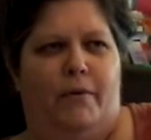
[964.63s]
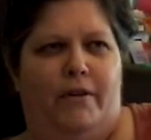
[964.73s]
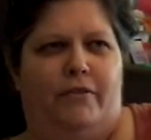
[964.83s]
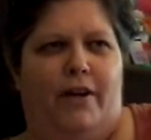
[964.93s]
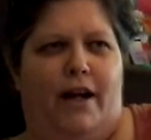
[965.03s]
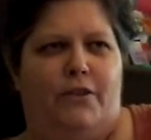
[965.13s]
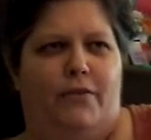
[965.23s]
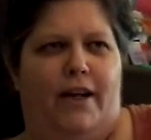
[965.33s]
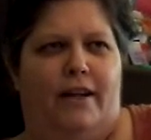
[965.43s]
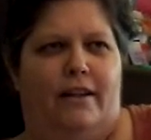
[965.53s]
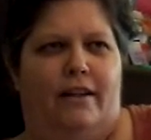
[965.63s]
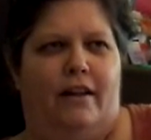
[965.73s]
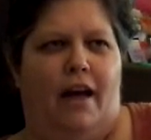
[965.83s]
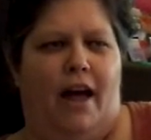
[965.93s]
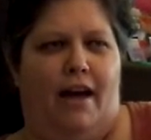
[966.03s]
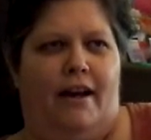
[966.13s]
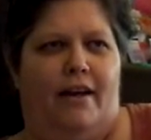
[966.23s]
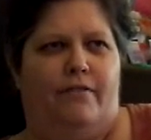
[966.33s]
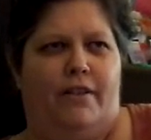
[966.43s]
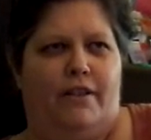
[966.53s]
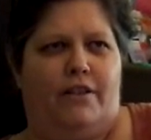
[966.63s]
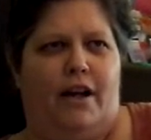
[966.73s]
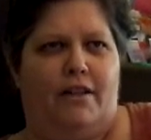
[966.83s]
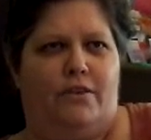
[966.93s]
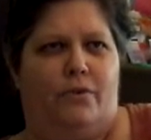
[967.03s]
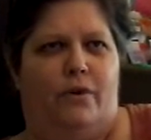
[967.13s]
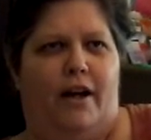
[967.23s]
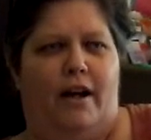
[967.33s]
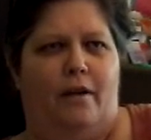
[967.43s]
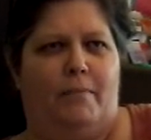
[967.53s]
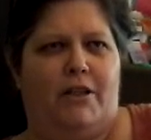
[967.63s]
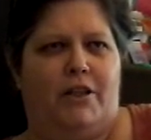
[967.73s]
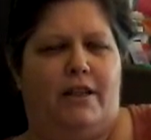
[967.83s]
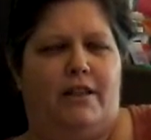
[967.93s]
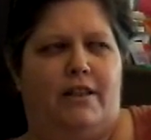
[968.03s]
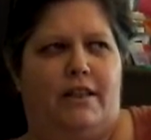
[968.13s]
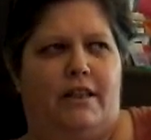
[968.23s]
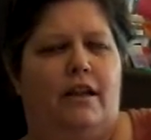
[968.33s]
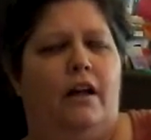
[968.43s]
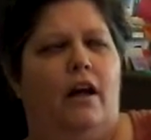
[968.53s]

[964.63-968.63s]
have graduated had I finished high school. I got my GED.